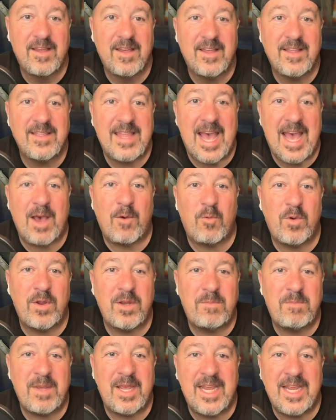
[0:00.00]
that
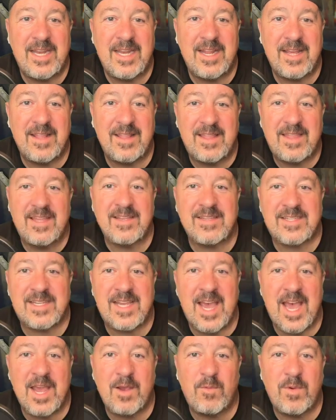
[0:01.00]
would mean this
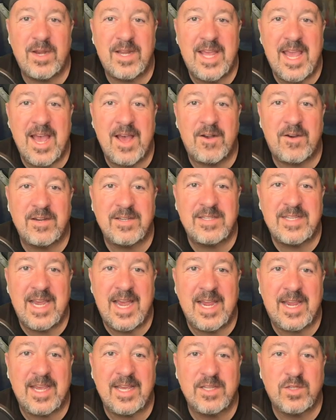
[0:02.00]
guy would
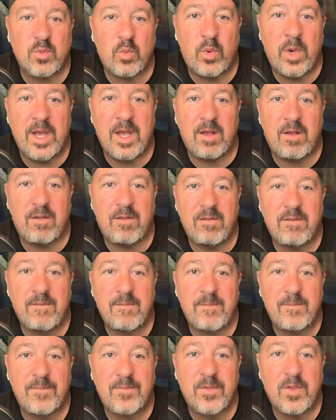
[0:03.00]
counterattack as well.
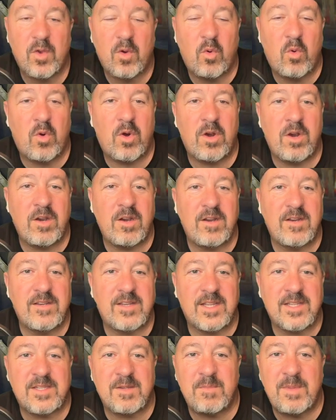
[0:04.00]
Or
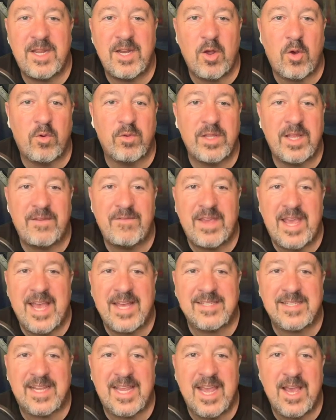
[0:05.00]
does it mean only if he
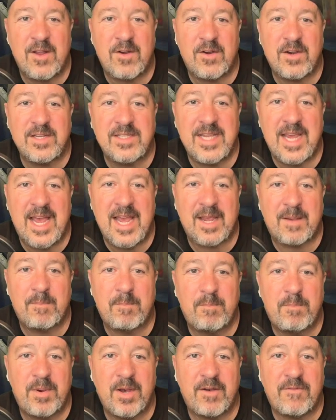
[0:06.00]
has a counterattack
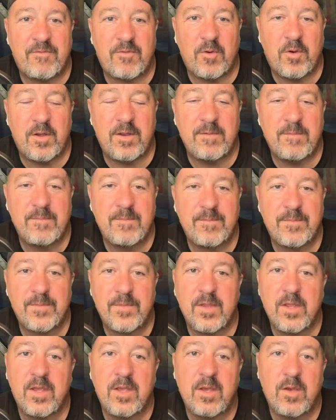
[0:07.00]
buff on?
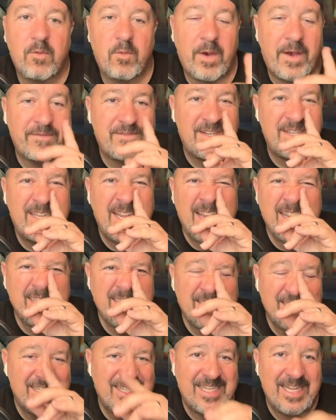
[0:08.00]
We'll have to test
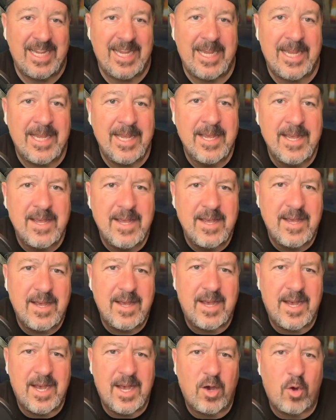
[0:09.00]
to see.
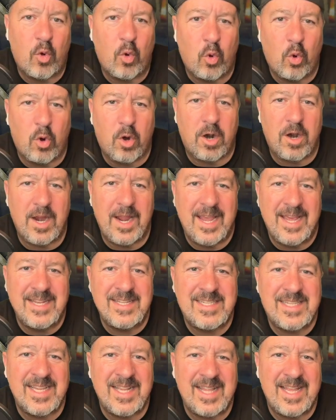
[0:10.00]
Or
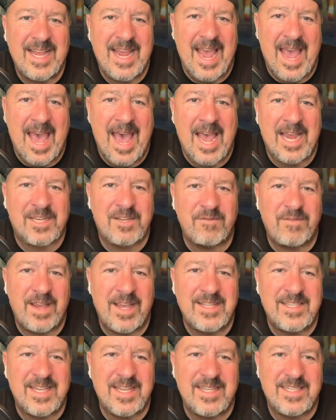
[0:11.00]
instantly
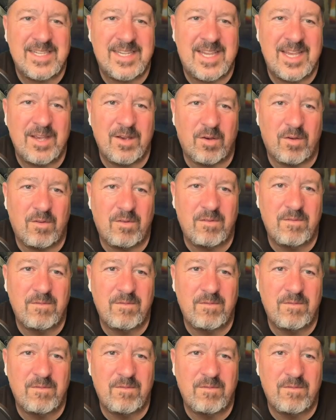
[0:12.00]
activates a skill.